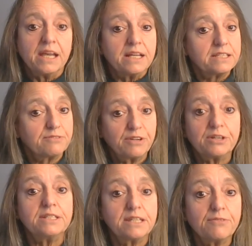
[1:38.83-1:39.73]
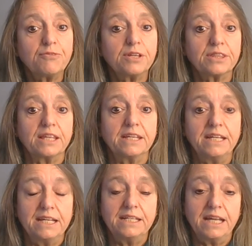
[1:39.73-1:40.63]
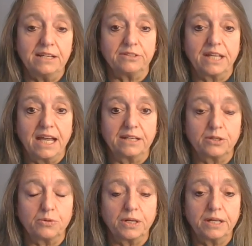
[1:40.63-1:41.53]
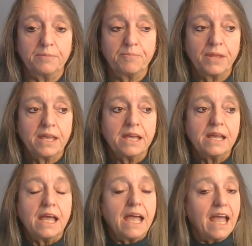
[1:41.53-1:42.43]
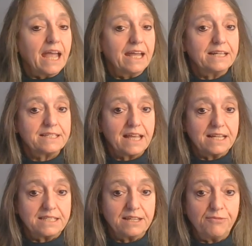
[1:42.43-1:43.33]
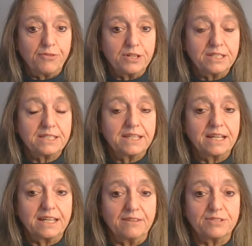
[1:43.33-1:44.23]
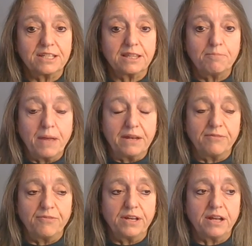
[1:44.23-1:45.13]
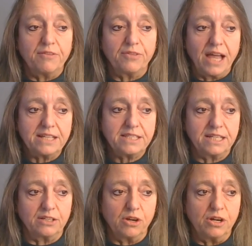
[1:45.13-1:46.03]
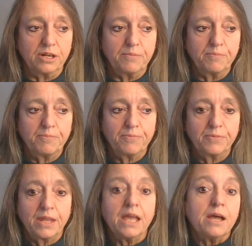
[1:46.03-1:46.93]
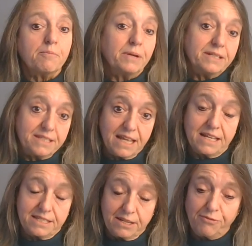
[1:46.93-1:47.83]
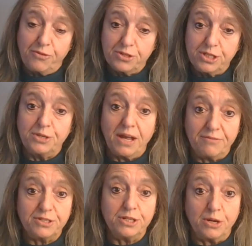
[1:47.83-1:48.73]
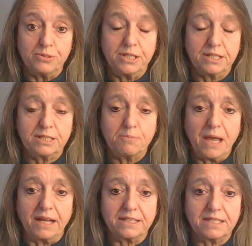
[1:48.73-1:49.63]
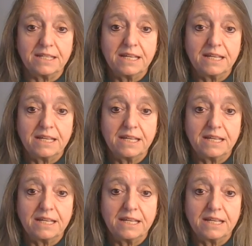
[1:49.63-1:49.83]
It's very different than the inhaled category. It is that difference that gives it the benefit of lasting long. But it's that difference you have to know to expect.